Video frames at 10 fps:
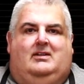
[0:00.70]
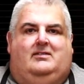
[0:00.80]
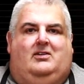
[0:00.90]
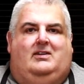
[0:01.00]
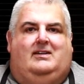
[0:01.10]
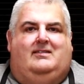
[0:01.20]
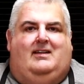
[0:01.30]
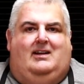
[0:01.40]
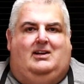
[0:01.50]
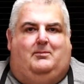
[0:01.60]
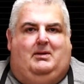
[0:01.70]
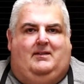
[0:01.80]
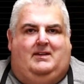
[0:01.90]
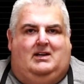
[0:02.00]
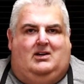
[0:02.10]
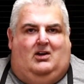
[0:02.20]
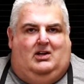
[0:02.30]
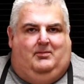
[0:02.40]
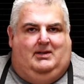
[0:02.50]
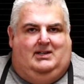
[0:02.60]
So you decided to beat the
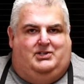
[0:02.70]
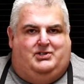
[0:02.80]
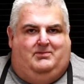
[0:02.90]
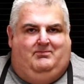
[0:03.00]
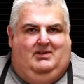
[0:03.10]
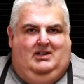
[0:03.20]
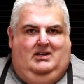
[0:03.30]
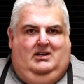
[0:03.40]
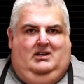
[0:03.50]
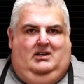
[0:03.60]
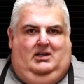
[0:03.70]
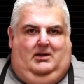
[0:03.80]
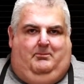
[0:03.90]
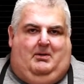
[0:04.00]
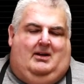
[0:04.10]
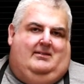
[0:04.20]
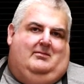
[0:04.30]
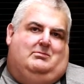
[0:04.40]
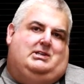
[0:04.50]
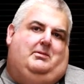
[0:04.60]
economy, did you? You bought
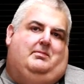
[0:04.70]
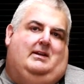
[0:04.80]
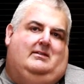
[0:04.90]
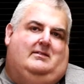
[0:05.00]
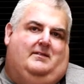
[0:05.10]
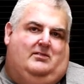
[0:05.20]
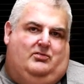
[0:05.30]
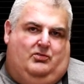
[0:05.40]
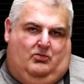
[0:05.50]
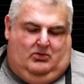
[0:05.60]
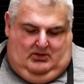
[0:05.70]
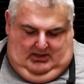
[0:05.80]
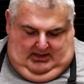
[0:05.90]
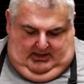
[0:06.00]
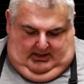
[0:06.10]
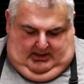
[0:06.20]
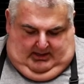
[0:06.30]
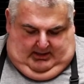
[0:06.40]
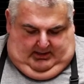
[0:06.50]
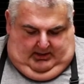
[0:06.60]
some cheap things at the store.
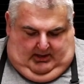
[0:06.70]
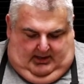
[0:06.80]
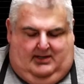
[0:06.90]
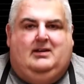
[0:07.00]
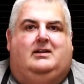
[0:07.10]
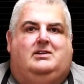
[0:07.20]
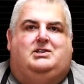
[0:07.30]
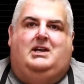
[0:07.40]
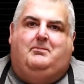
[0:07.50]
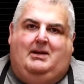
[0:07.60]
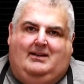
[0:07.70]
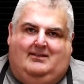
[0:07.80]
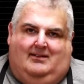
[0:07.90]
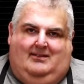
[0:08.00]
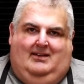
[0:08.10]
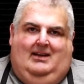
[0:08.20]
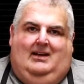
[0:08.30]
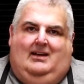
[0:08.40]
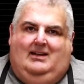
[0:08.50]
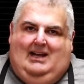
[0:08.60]
You got cheap
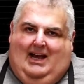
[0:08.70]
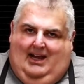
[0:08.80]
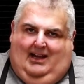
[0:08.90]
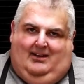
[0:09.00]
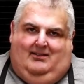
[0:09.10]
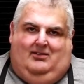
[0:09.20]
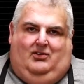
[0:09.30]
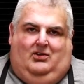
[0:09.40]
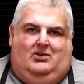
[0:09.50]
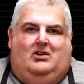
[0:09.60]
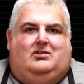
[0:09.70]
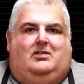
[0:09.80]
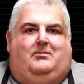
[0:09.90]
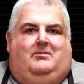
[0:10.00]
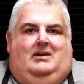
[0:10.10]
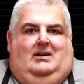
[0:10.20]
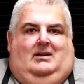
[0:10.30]
pizzas. Yay! And so you cooked them,